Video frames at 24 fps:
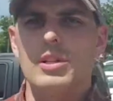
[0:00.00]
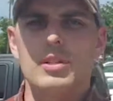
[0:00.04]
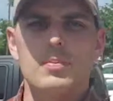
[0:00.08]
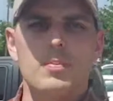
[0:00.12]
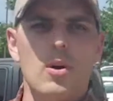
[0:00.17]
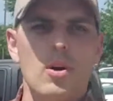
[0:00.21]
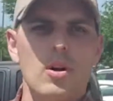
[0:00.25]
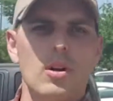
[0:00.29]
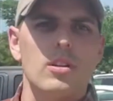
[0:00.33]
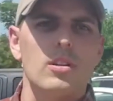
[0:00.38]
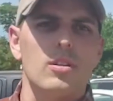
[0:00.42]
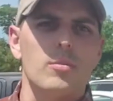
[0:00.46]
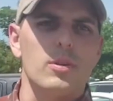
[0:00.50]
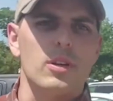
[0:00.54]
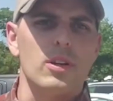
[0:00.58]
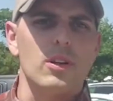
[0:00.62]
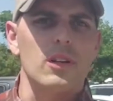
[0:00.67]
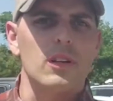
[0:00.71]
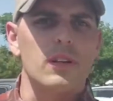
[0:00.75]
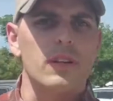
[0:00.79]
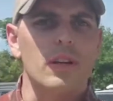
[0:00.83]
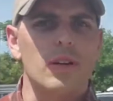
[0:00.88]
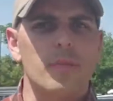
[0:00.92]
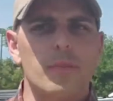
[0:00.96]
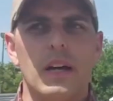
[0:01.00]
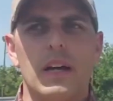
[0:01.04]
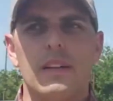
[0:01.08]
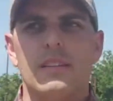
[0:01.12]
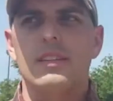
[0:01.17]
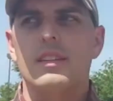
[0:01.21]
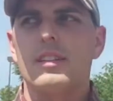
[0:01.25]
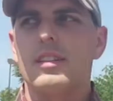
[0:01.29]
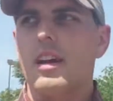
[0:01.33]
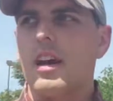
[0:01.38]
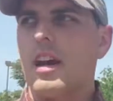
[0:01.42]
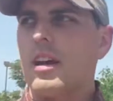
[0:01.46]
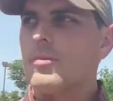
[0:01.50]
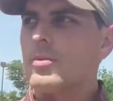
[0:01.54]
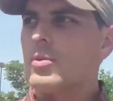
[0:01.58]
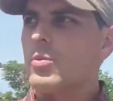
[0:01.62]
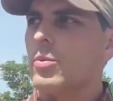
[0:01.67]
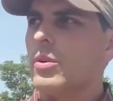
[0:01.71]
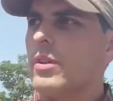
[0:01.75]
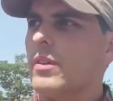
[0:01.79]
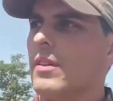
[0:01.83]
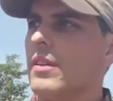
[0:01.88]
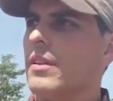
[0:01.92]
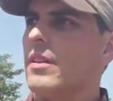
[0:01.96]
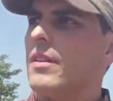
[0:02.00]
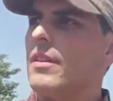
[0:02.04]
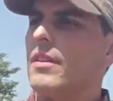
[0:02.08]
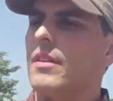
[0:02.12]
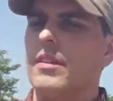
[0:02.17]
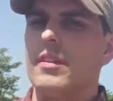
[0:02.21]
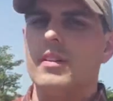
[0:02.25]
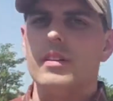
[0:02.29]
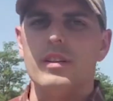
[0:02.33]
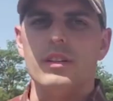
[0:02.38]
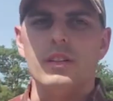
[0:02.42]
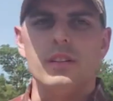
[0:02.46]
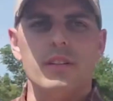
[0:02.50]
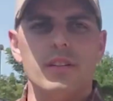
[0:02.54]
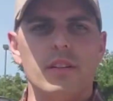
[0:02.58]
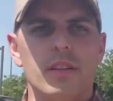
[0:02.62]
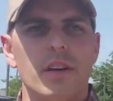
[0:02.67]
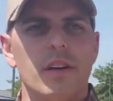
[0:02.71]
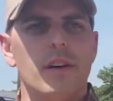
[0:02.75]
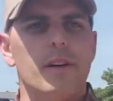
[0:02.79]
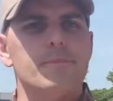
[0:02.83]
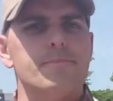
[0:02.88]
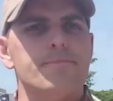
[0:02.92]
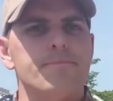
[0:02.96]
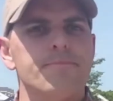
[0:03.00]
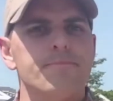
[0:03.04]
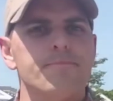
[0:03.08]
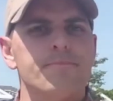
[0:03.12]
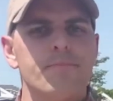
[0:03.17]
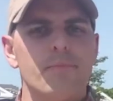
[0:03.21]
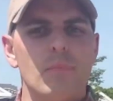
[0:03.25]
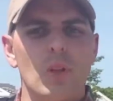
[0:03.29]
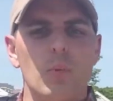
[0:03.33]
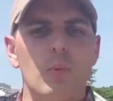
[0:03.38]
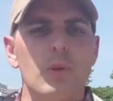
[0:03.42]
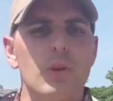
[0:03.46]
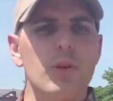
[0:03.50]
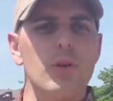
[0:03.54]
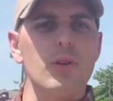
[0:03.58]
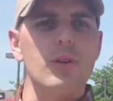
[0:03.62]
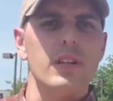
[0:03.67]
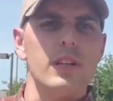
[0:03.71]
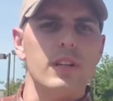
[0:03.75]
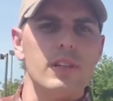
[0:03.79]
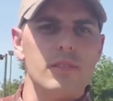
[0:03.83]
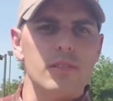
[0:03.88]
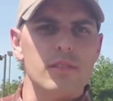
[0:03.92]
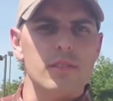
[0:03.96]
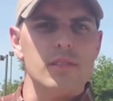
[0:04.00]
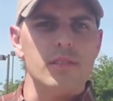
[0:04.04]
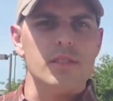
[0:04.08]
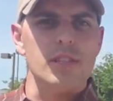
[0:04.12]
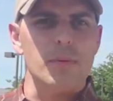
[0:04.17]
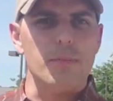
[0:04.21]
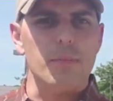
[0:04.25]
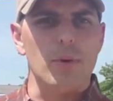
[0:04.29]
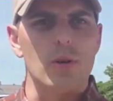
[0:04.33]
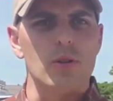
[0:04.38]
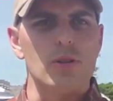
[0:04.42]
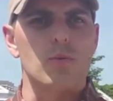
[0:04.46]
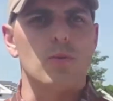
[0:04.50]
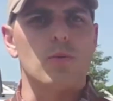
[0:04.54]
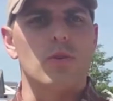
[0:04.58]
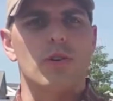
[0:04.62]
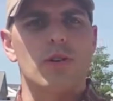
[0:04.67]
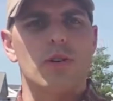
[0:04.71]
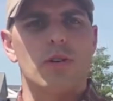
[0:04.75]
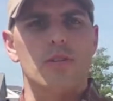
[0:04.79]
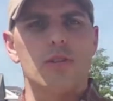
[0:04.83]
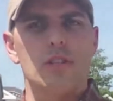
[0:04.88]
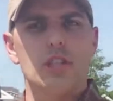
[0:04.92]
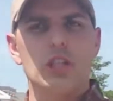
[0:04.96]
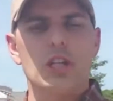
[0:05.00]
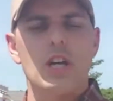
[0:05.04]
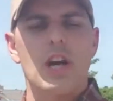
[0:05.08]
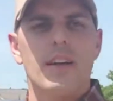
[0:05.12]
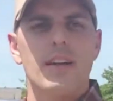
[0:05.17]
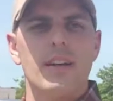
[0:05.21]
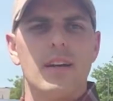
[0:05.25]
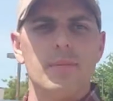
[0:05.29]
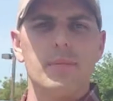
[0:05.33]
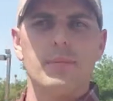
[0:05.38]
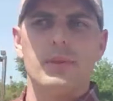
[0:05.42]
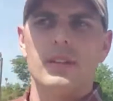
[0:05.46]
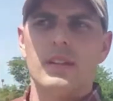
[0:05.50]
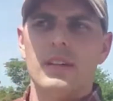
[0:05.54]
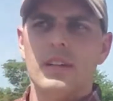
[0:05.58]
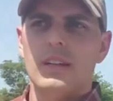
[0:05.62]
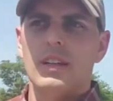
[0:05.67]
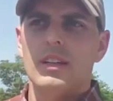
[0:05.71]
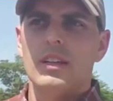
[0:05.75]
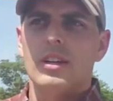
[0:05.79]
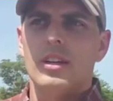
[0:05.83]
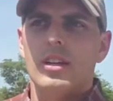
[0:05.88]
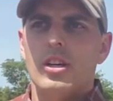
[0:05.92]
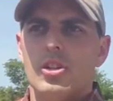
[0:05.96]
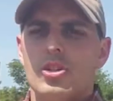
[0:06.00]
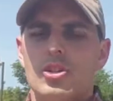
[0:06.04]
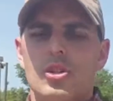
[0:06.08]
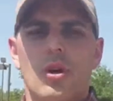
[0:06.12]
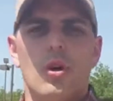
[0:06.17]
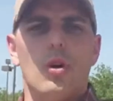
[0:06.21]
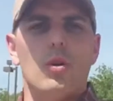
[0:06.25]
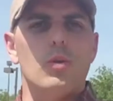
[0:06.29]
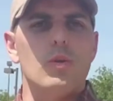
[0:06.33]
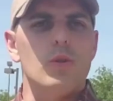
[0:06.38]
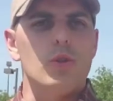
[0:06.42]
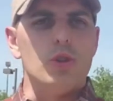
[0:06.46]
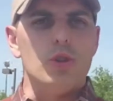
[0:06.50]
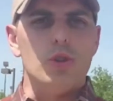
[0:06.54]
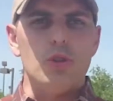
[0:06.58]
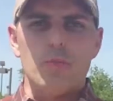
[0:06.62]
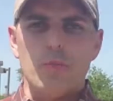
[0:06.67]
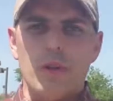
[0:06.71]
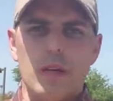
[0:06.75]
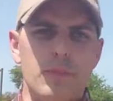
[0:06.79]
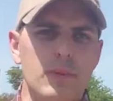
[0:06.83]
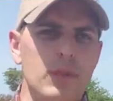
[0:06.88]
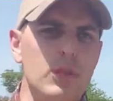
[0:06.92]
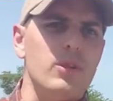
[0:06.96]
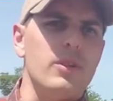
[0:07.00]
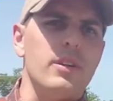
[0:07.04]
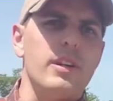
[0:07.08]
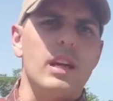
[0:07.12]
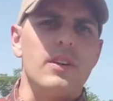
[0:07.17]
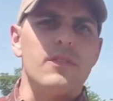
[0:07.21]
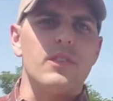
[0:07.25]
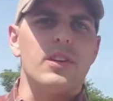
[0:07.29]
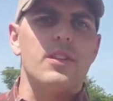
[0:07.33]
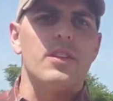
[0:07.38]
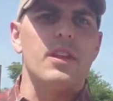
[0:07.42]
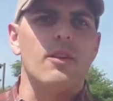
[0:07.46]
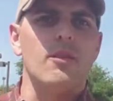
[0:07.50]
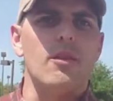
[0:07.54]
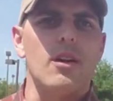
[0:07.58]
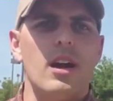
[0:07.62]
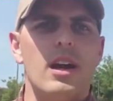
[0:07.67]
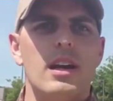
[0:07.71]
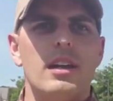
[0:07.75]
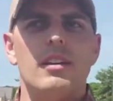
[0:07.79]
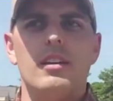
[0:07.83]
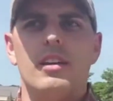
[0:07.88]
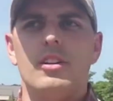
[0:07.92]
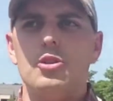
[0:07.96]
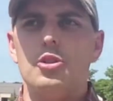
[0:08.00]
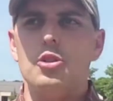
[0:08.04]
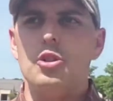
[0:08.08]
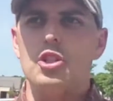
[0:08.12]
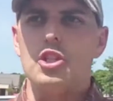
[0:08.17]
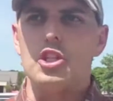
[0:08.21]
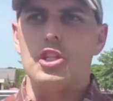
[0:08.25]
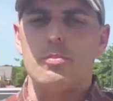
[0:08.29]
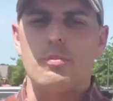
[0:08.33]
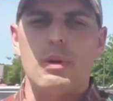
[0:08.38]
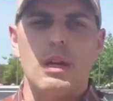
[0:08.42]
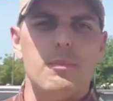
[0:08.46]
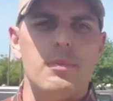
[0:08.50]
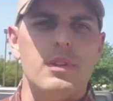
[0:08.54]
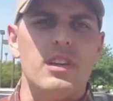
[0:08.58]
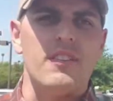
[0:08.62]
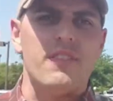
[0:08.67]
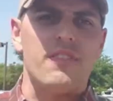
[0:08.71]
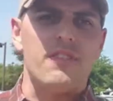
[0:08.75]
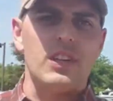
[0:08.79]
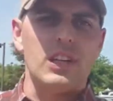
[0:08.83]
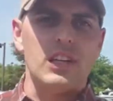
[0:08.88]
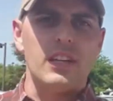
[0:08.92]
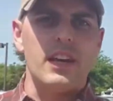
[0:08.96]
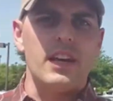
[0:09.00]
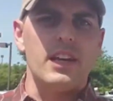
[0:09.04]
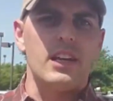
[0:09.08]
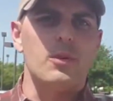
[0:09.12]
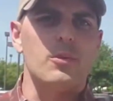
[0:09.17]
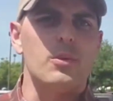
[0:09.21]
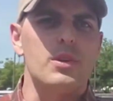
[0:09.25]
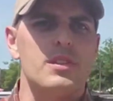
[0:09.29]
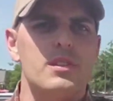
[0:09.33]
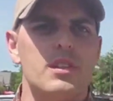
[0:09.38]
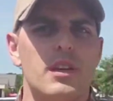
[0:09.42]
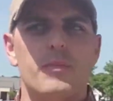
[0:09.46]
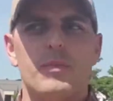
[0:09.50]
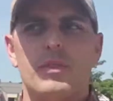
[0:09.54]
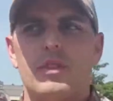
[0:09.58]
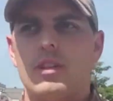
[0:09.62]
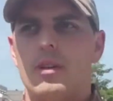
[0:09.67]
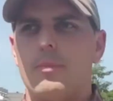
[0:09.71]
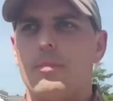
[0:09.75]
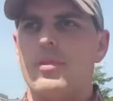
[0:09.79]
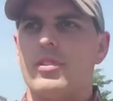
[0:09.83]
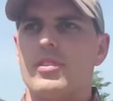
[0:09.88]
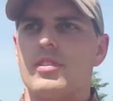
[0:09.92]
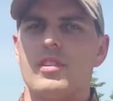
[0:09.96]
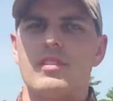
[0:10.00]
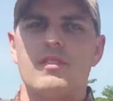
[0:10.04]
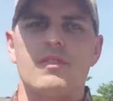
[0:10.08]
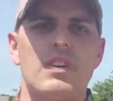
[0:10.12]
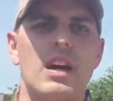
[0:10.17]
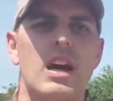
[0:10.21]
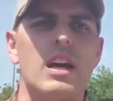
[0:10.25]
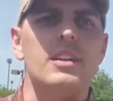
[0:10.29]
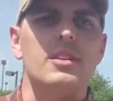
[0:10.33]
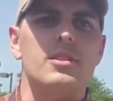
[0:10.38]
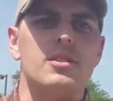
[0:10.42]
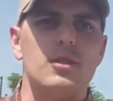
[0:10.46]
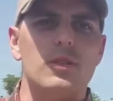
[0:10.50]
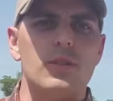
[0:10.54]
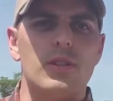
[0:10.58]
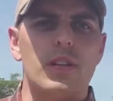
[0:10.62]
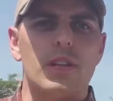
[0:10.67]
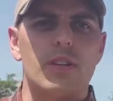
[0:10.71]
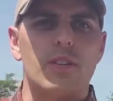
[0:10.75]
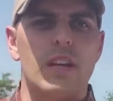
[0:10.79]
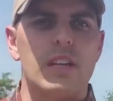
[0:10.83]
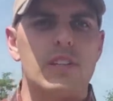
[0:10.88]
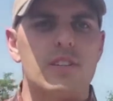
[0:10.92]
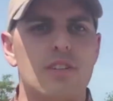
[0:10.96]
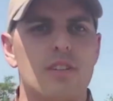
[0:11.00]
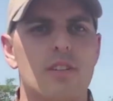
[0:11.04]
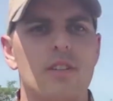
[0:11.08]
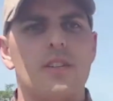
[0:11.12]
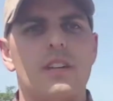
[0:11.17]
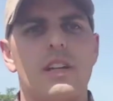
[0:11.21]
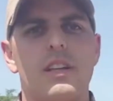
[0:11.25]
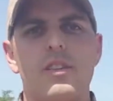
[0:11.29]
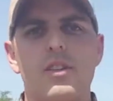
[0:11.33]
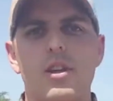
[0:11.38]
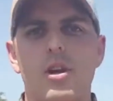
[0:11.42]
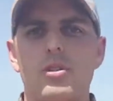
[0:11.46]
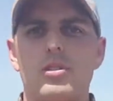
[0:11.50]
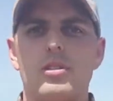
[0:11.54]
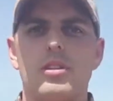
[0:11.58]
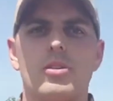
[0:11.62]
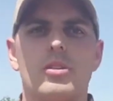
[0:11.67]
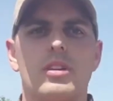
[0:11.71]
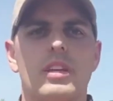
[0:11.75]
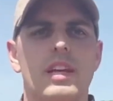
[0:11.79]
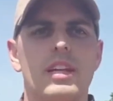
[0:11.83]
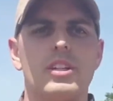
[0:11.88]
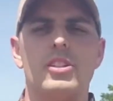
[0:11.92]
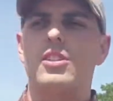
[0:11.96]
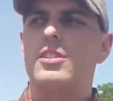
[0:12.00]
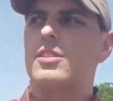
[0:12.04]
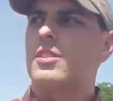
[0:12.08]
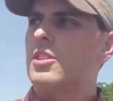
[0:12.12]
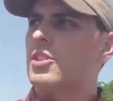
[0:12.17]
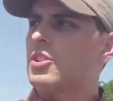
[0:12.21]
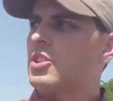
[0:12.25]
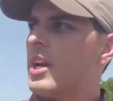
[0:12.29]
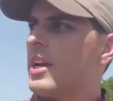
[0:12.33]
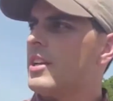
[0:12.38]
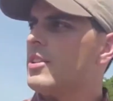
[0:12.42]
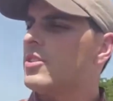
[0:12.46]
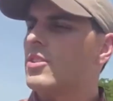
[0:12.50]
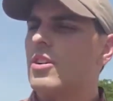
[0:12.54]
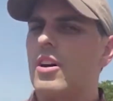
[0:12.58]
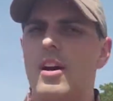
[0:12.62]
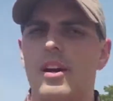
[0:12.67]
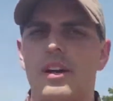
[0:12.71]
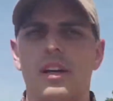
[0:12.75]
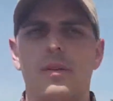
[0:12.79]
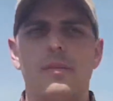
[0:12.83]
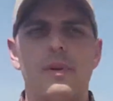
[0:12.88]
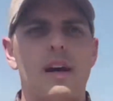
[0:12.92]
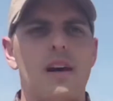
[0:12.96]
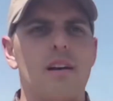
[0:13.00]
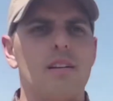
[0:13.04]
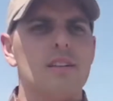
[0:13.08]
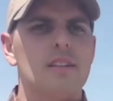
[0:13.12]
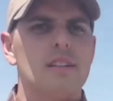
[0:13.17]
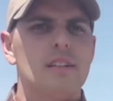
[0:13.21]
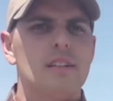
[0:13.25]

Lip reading: spoke a little bit earlier about the times when the recruiting depots were shot up. So you may be doing everything right, and you just may be affiliated with something that presents value to an aggressor in those locations as Shane's talking about.